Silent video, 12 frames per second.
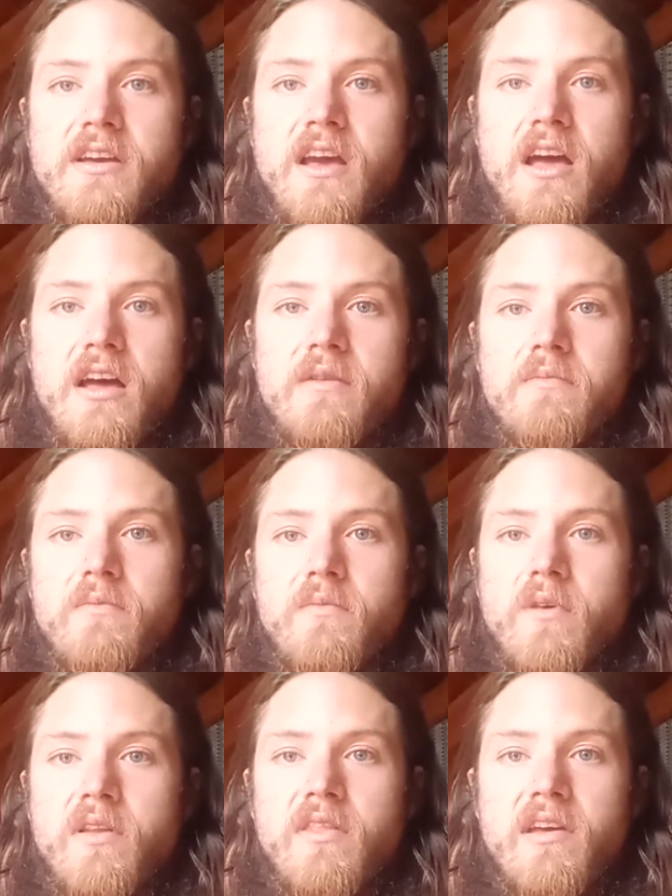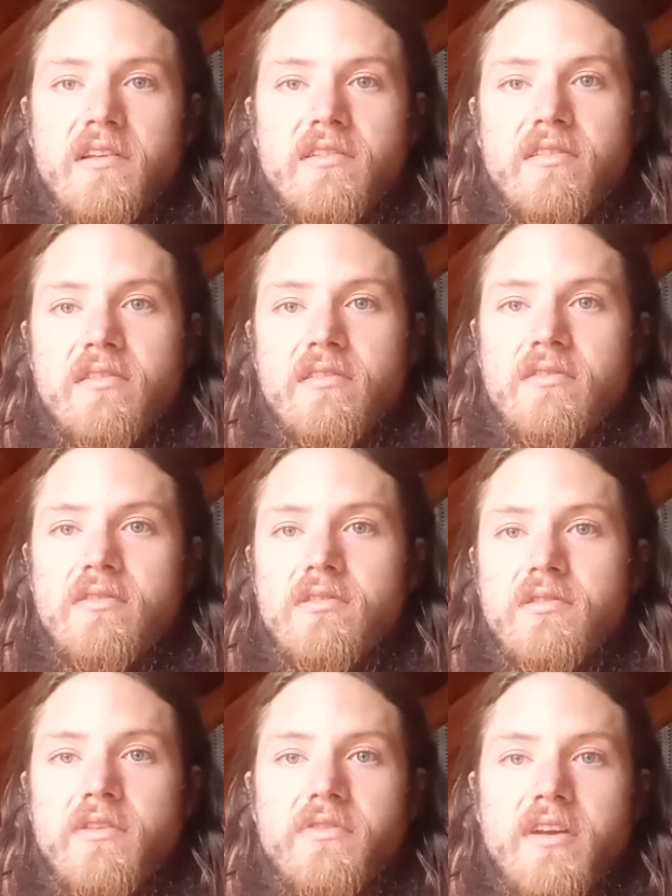When there's
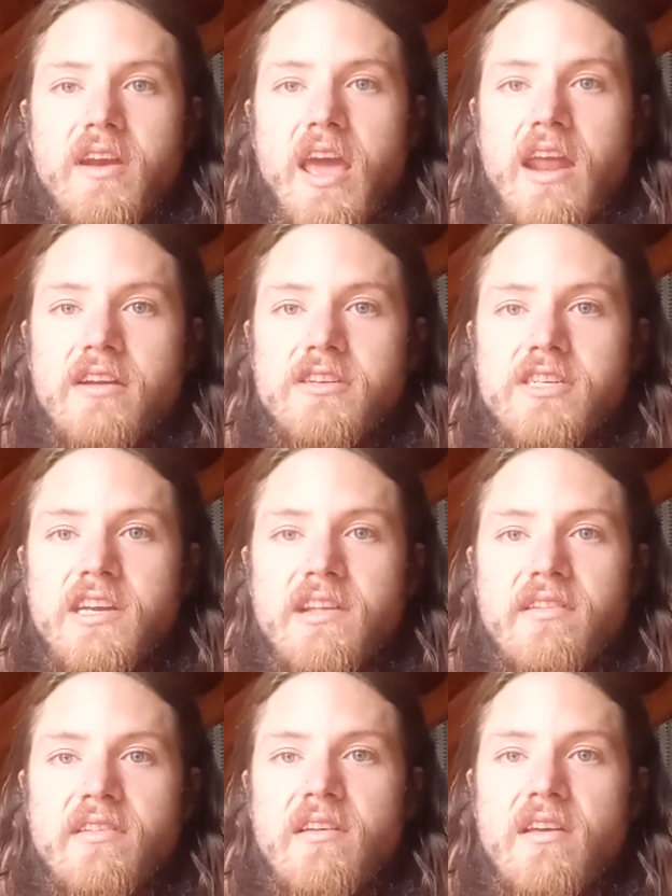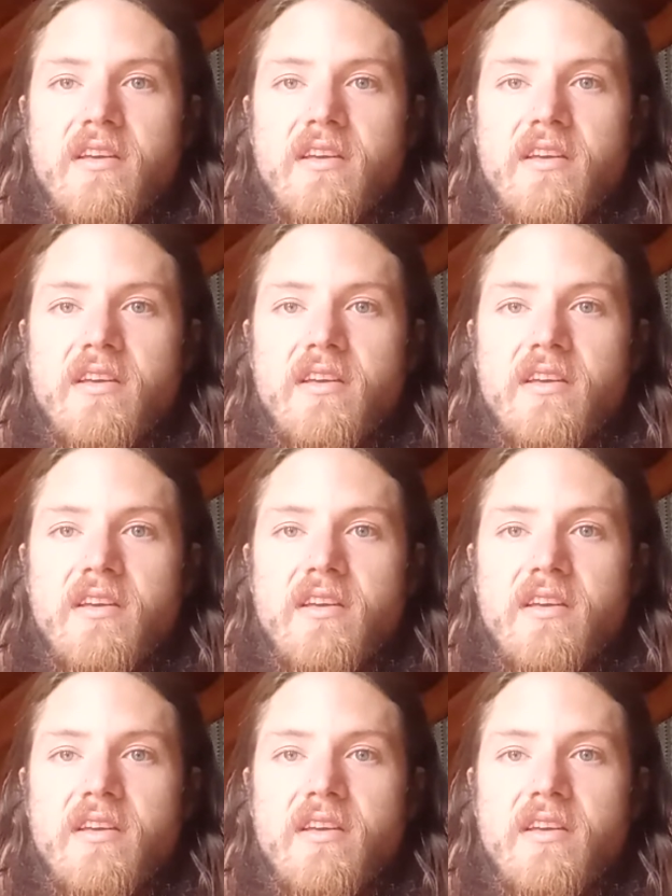two different energies